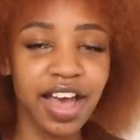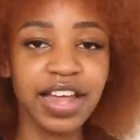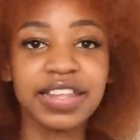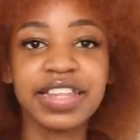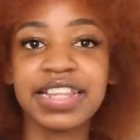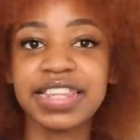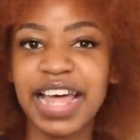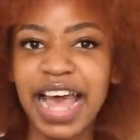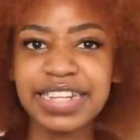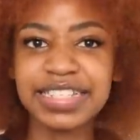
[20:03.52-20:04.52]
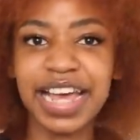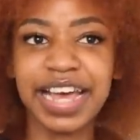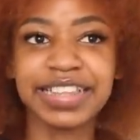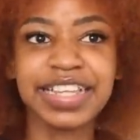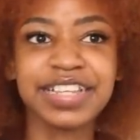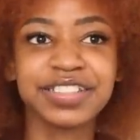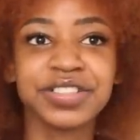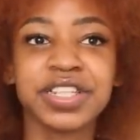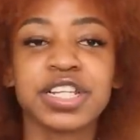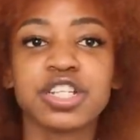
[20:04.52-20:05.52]
Other than that, I think
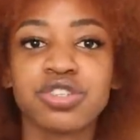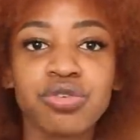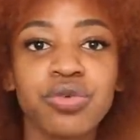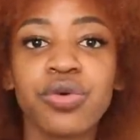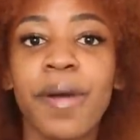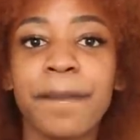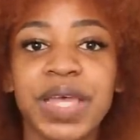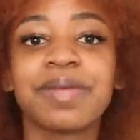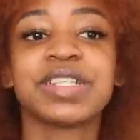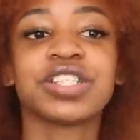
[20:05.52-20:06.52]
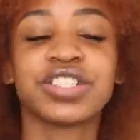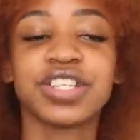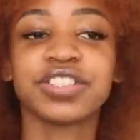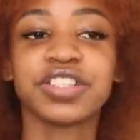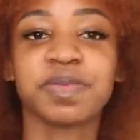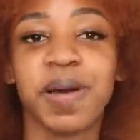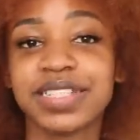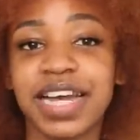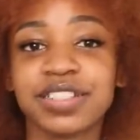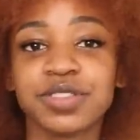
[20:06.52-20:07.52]
those are the two big major changes,
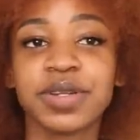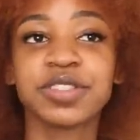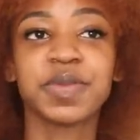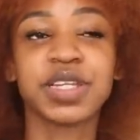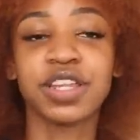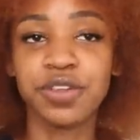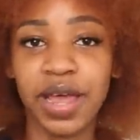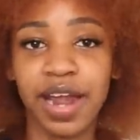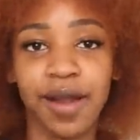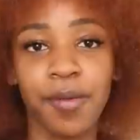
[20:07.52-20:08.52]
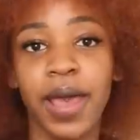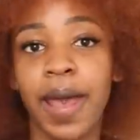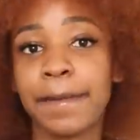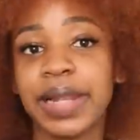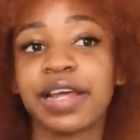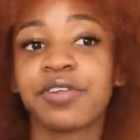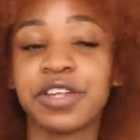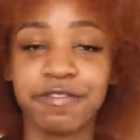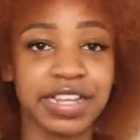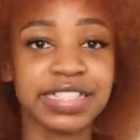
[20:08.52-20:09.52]
but I just want to be in a new era where I'm like
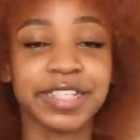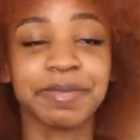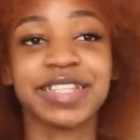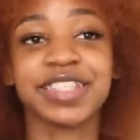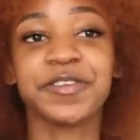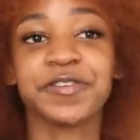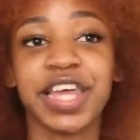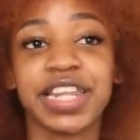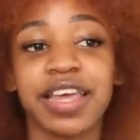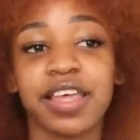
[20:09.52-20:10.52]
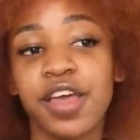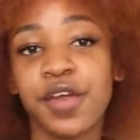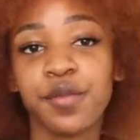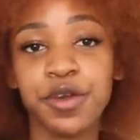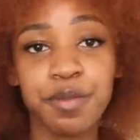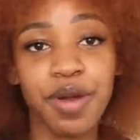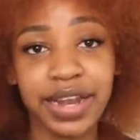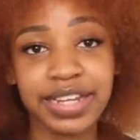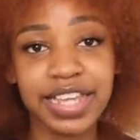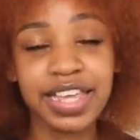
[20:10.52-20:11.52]
reinventing myself and like
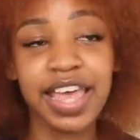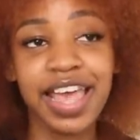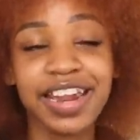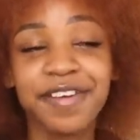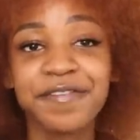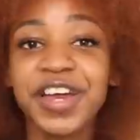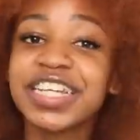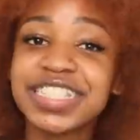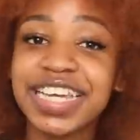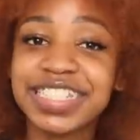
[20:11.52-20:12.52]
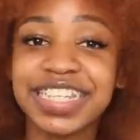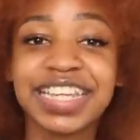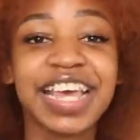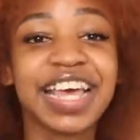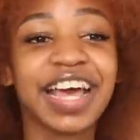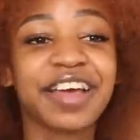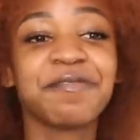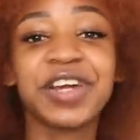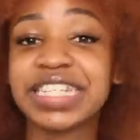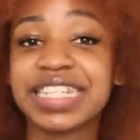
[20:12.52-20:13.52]
rebranding, and I'm very excited. Like,
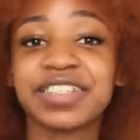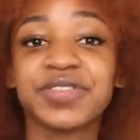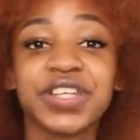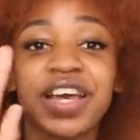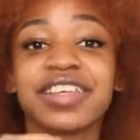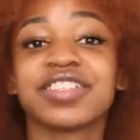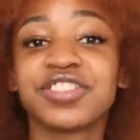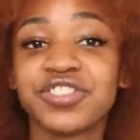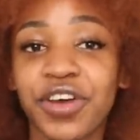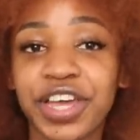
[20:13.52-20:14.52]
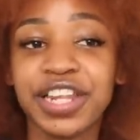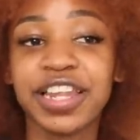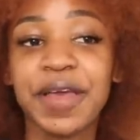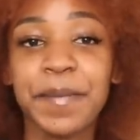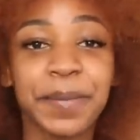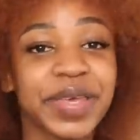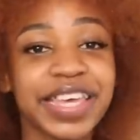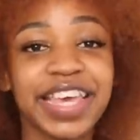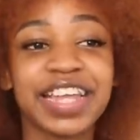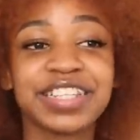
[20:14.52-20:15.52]
I'm very excited for you guys to join
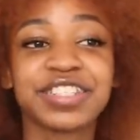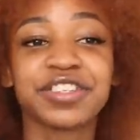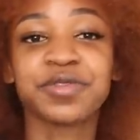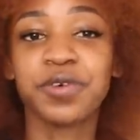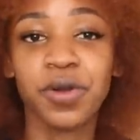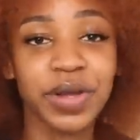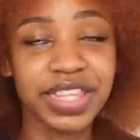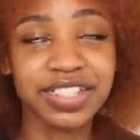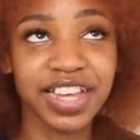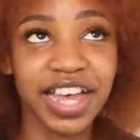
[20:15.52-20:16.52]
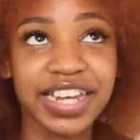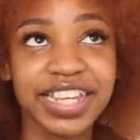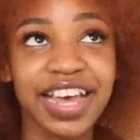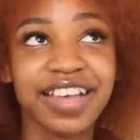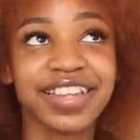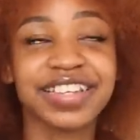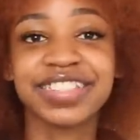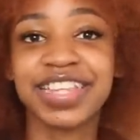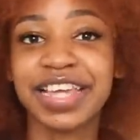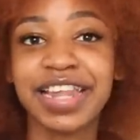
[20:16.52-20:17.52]
me and to just follow in the journey. As I
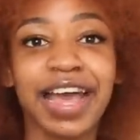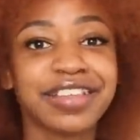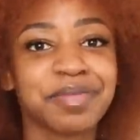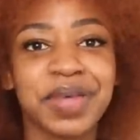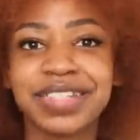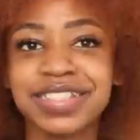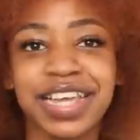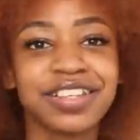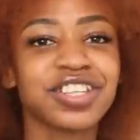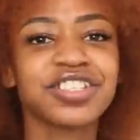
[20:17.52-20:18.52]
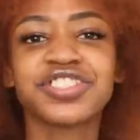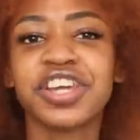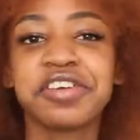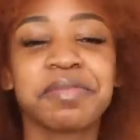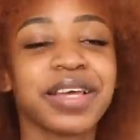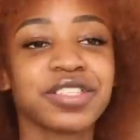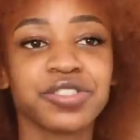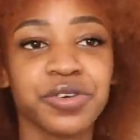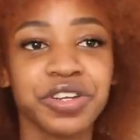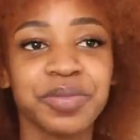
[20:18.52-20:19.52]
said, as Bien said, just sharing my
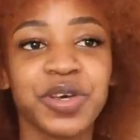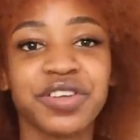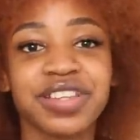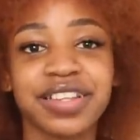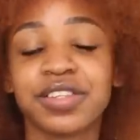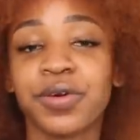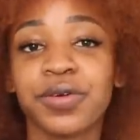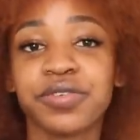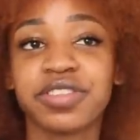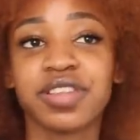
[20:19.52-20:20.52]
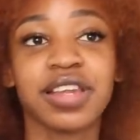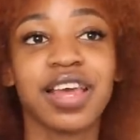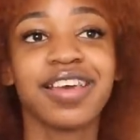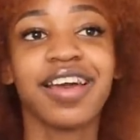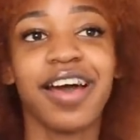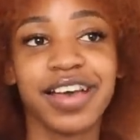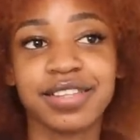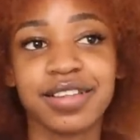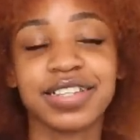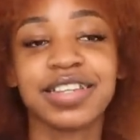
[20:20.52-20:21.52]
story, because that's the whole reason I
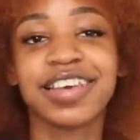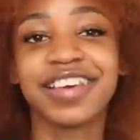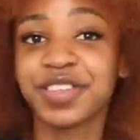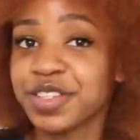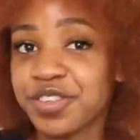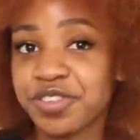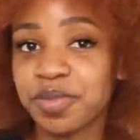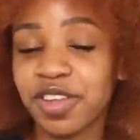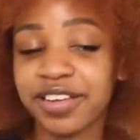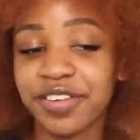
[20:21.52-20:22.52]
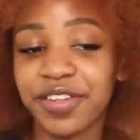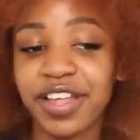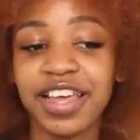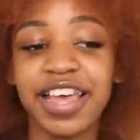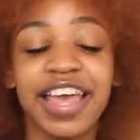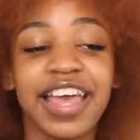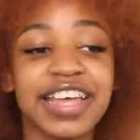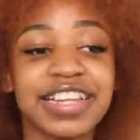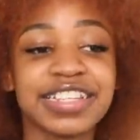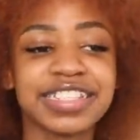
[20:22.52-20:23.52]
started this YouTube channel.
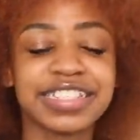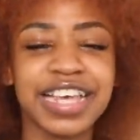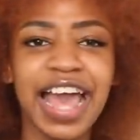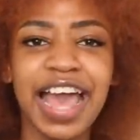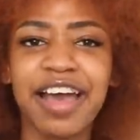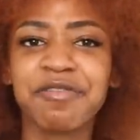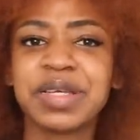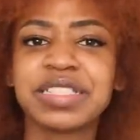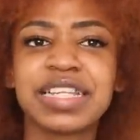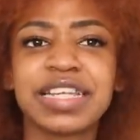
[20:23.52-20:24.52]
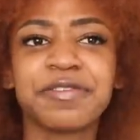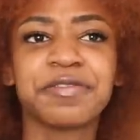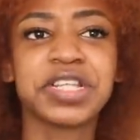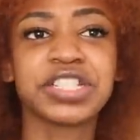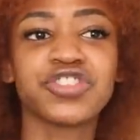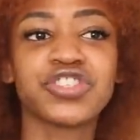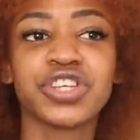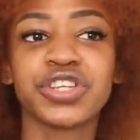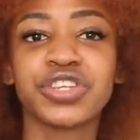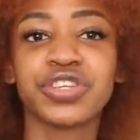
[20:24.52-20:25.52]
And yeah, I've basically finished
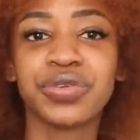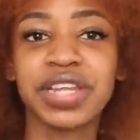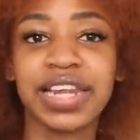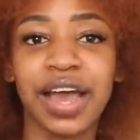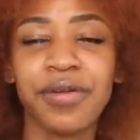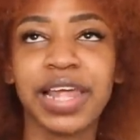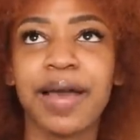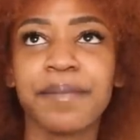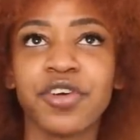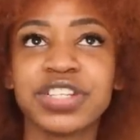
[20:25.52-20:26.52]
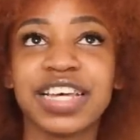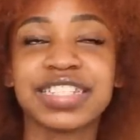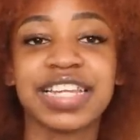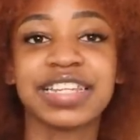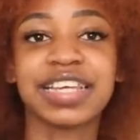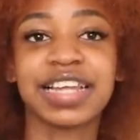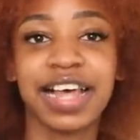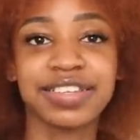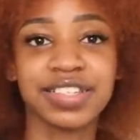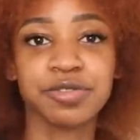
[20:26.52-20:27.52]
uni now. Like, I'm not attending
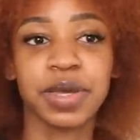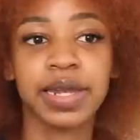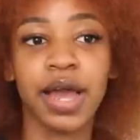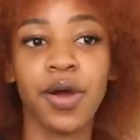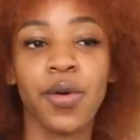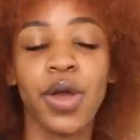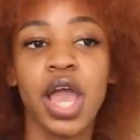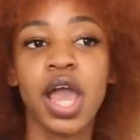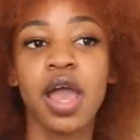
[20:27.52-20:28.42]
classes. We're now